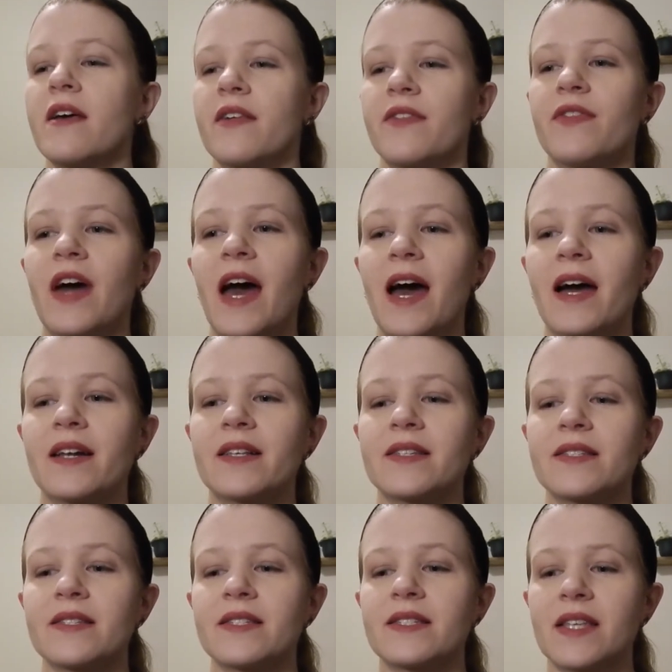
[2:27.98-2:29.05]
that
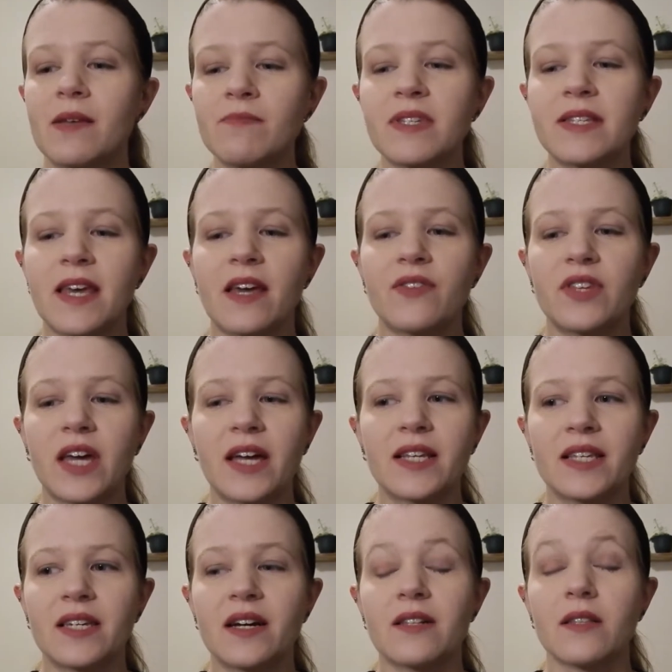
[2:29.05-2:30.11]
seem to take the
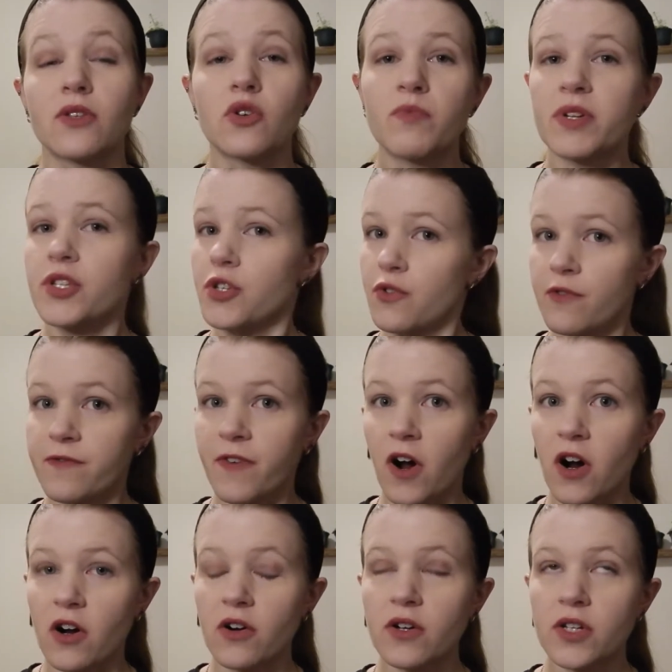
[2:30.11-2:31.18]
idea a little bit too
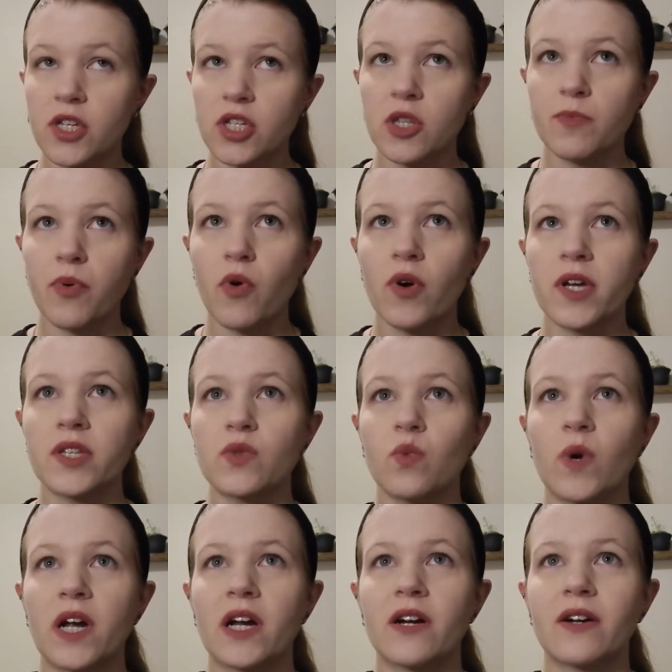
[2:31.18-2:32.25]
far, to the point
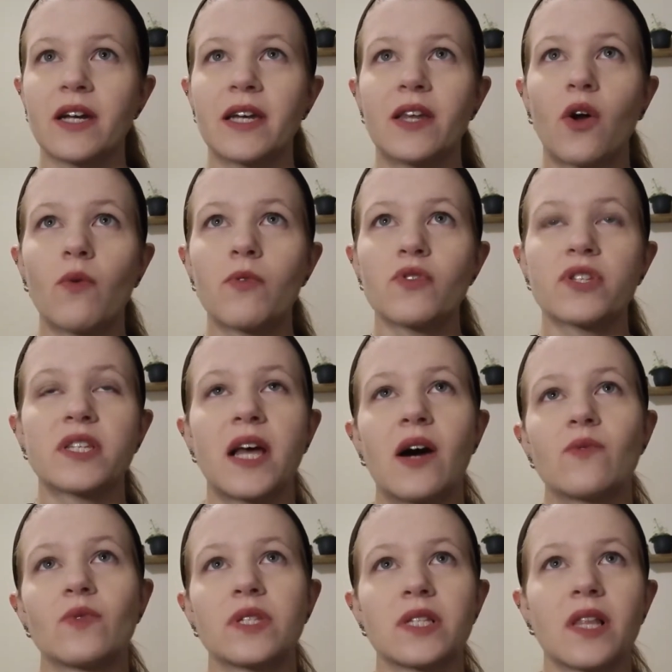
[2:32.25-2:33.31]
where it almost
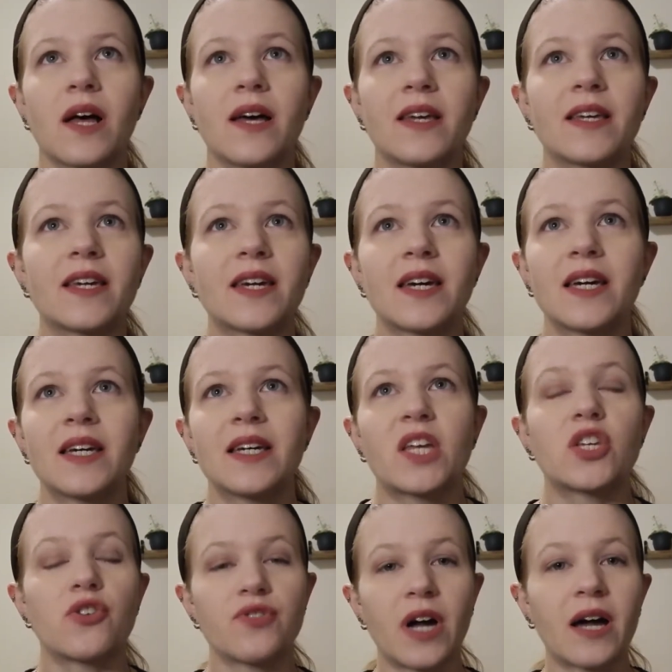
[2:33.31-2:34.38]
sounds like
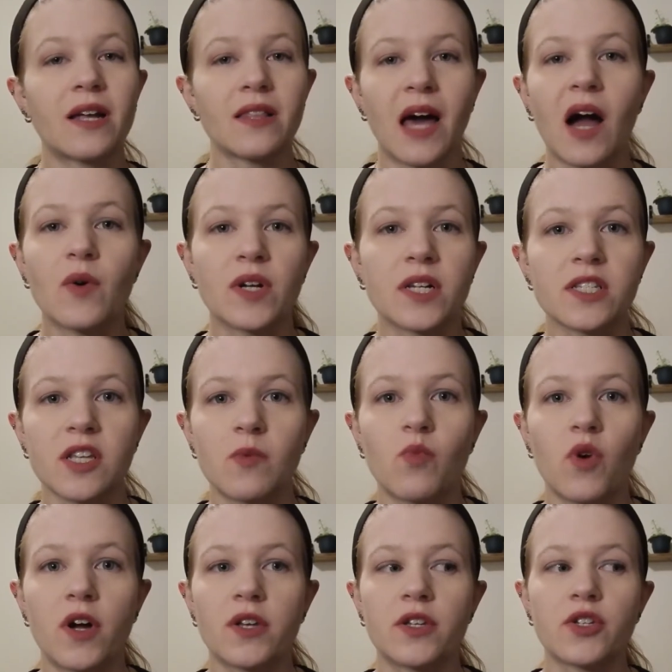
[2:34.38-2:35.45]
you're not allowing
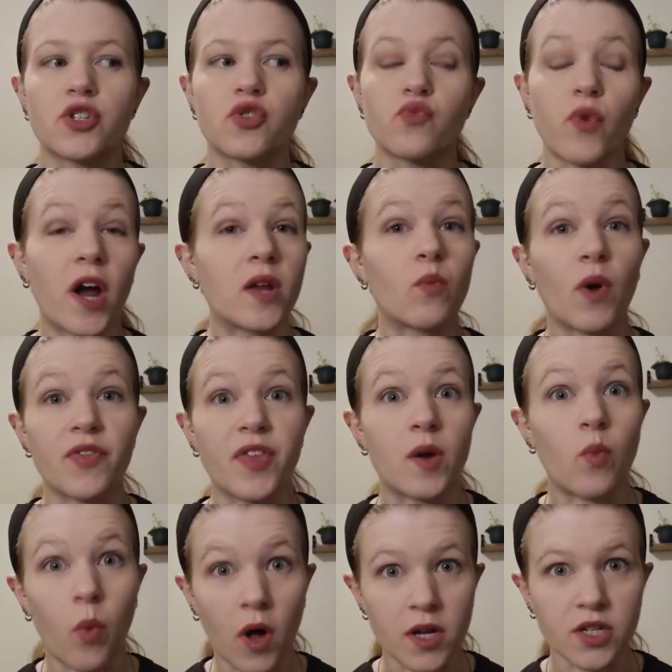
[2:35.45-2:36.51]
someone to write what
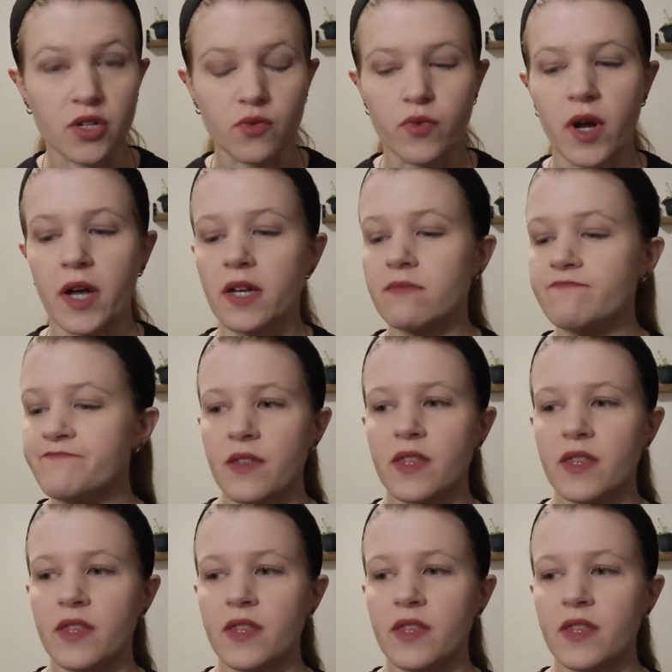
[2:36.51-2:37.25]
they want to write.